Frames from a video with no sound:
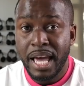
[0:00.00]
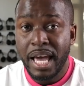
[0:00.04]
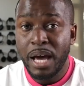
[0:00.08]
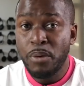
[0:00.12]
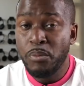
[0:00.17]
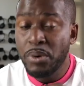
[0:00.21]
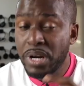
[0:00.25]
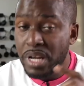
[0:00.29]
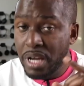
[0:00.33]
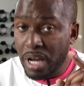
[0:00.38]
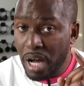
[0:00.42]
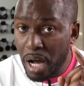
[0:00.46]

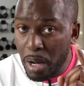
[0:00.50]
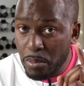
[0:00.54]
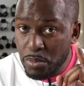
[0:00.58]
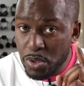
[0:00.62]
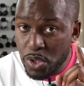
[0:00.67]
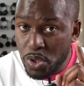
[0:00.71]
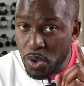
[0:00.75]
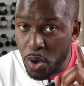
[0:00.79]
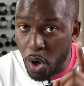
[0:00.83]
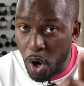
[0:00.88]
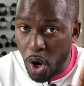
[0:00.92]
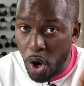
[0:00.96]
And when it
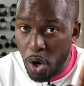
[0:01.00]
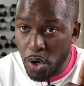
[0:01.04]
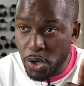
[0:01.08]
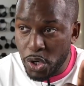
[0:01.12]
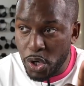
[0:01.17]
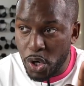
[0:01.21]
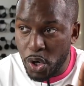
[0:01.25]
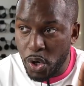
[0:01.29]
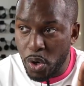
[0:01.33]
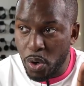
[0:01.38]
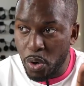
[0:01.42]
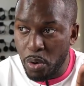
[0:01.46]
comes to
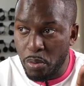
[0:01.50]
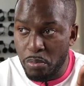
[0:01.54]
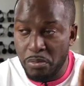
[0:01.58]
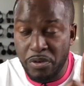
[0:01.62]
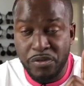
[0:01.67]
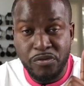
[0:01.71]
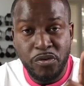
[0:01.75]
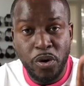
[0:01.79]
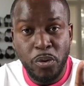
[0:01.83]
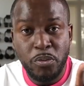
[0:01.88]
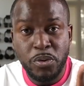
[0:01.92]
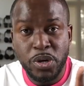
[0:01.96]
audio,
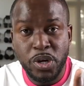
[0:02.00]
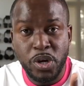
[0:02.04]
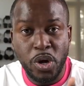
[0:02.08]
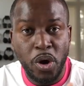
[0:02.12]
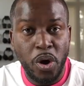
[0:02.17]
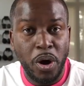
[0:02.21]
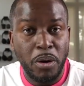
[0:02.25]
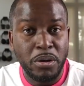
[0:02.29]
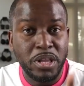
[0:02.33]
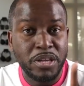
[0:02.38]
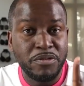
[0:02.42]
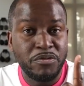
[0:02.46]
before we
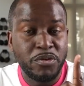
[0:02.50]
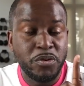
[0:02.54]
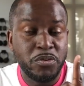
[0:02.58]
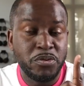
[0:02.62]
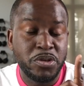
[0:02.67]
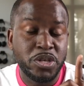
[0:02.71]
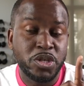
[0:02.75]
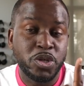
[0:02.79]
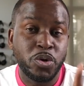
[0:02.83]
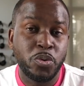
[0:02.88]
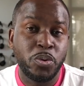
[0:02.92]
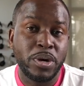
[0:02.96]
go, I'll leave you
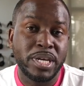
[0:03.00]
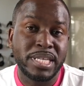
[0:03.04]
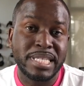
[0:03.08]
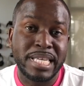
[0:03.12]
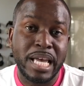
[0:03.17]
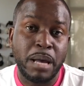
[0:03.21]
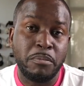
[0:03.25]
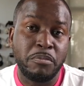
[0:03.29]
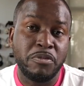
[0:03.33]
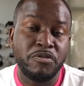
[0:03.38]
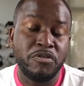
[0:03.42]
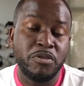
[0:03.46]
with this quick
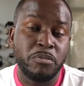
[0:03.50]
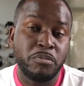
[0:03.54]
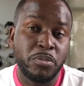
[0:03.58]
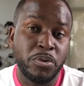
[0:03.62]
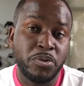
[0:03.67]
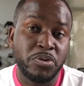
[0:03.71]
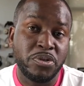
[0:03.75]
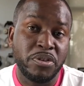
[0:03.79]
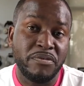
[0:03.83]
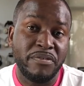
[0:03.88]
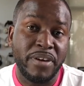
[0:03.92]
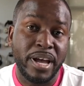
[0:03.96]
sample from
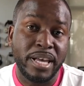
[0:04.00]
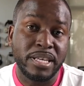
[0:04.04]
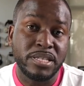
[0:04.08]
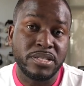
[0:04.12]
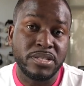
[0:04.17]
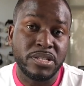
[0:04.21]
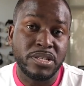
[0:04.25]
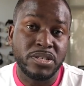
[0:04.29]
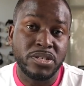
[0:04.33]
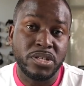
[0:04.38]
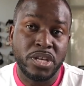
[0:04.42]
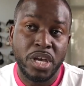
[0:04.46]
both
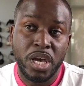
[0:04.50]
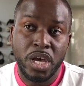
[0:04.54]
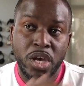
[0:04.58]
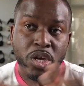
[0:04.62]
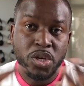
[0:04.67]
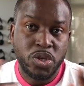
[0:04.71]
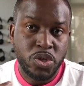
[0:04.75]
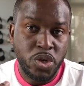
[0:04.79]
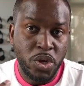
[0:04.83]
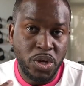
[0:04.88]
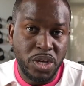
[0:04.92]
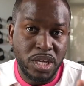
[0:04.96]
devices
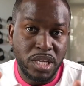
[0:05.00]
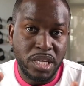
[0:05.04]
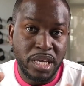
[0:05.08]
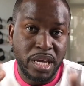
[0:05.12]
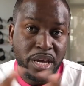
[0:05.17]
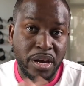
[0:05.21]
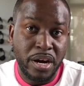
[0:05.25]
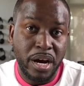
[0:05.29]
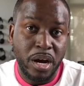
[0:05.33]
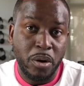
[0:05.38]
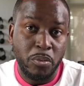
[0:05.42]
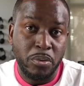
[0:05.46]
so you can
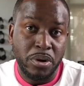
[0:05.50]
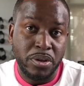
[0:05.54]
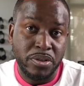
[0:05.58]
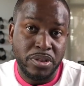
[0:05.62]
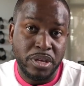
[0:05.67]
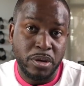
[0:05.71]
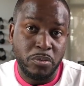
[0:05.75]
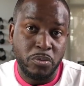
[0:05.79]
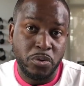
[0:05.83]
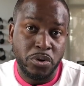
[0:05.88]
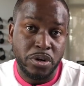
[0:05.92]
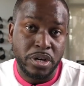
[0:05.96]
hear how well
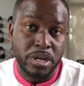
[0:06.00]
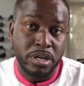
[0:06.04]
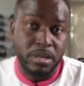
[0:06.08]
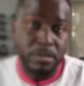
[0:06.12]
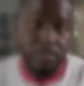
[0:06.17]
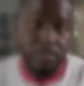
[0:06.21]
they work.